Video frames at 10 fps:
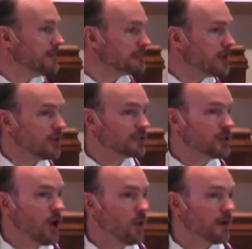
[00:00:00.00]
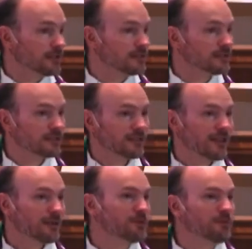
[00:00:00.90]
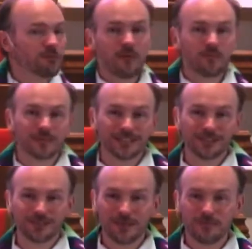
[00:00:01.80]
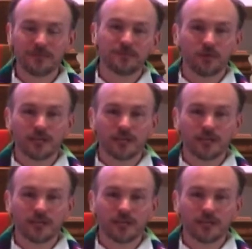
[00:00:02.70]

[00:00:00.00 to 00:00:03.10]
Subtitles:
called koans. You've probably heard them before,